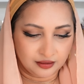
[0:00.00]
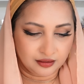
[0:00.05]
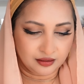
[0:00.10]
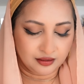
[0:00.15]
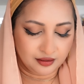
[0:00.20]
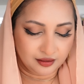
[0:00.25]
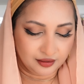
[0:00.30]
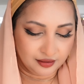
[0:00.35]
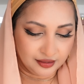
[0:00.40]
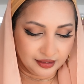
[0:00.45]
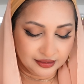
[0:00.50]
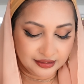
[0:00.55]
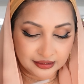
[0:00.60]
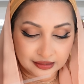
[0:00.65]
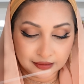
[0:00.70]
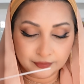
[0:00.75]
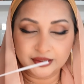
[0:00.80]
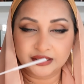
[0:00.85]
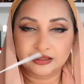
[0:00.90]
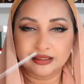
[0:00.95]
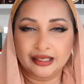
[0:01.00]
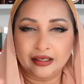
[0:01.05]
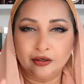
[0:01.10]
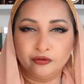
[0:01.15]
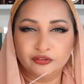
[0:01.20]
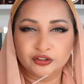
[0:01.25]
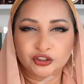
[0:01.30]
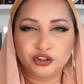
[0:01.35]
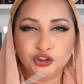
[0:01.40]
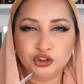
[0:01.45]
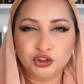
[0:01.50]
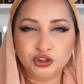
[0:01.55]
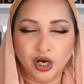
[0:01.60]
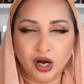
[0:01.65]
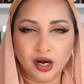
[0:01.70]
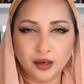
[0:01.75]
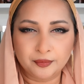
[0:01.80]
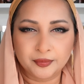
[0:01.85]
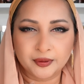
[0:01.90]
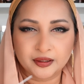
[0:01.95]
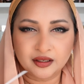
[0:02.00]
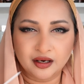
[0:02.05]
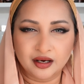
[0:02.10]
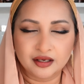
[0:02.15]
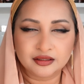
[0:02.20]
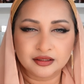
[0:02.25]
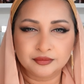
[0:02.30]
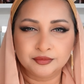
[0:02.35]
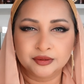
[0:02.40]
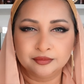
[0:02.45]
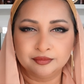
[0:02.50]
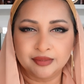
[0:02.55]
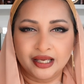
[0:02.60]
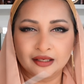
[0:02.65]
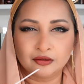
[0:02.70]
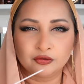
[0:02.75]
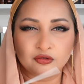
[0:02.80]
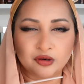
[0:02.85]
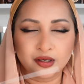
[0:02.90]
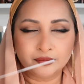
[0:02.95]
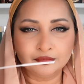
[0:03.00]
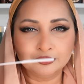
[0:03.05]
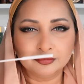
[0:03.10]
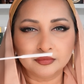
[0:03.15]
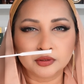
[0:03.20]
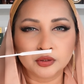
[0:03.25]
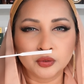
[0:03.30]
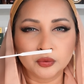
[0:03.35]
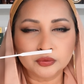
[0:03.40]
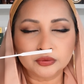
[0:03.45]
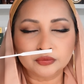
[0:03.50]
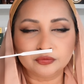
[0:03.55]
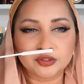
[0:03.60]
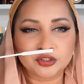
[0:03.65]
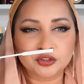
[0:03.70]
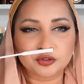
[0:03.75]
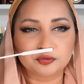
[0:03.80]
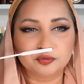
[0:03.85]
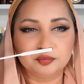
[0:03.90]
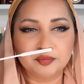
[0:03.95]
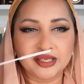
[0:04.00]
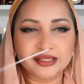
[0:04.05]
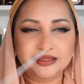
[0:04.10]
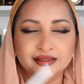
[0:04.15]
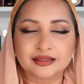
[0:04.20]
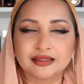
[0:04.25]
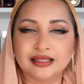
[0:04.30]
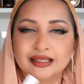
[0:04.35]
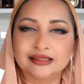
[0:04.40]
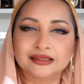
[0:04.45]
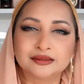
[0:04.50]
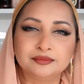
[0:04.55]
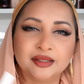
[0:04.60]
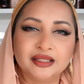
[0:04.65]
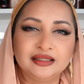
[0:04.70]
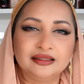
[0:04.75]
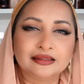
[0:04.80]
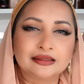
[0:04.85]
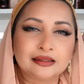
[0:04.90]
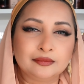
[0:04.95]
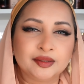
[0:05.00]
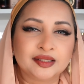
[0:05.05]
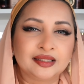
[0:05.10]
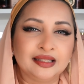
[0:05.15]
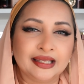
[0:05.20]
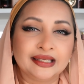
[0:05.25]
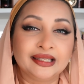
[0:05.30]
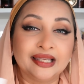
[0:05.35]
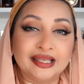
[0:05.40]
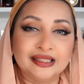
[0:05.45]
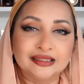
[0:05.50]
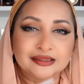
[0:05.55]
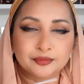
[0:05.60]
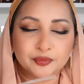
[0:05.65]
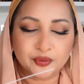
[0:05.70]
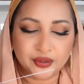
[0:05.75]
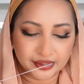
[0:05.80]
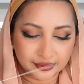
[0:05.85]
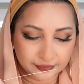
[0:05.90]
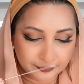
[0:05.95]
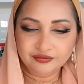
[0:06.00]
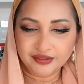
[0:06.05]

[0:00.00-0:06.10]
A little bit like of a sharp cardamom and rum note, which makes it like smell a little bit like hairspray.